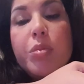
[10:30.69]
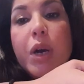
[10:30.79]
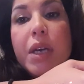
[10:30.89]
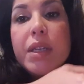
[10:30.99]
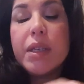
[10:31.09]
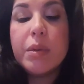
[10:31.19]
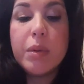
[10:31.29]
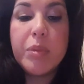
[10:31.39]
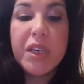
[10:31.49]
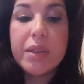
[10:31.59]
but it
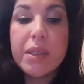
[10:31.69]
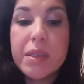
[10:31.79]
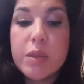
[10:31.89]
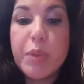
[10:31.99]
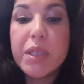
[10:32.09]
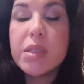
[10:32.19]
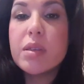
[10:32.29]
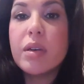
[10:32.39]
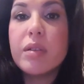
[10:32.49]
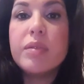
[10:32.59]
would be at the expense
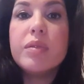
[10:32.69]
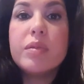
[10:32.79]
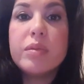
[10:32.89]
of